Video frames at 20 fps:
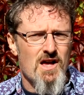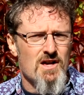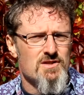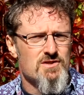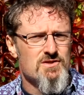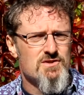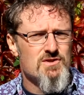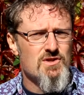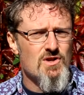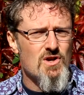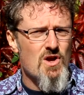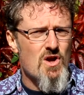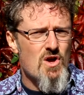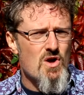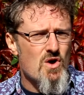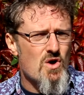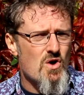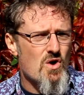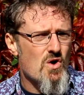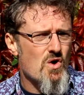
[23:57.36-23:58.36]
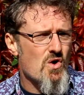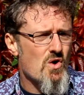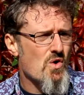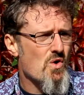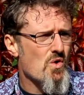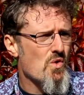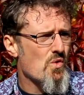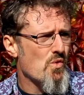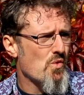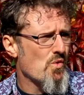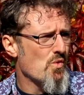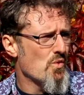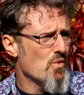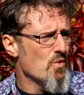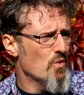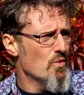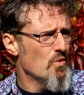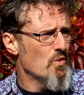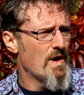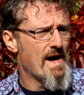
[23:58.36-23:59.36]
Slow
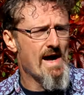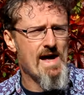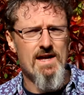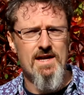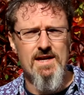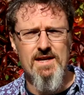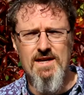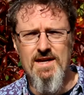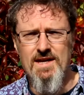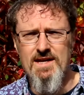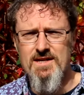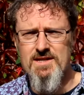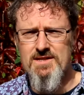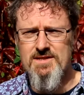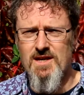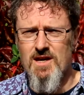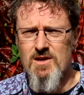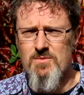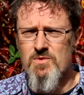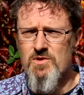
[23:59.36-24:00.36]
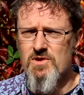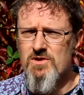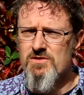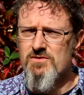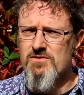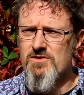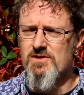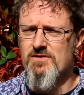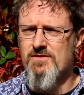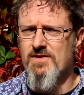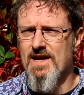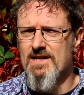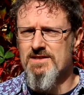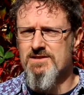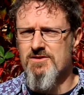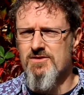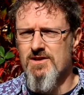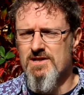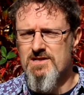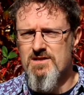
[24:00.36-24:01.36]
is a beautiful
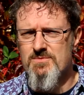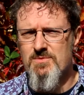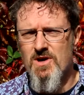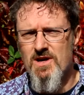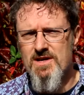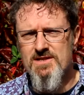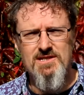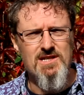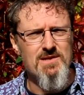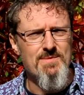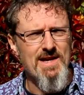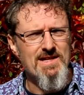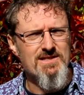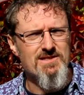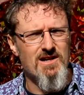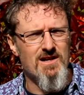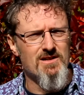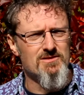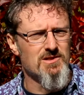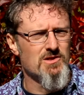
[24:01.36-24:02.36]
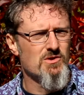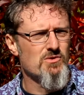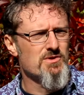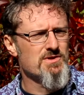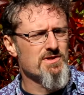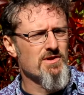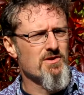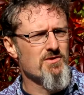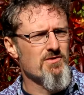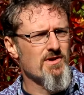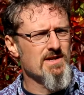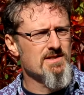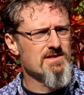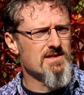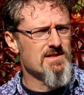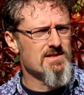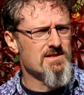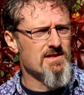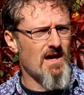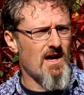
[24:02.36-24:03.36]
effect created by Tim Exile, who also
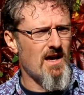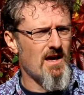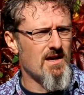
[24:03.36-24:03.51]
created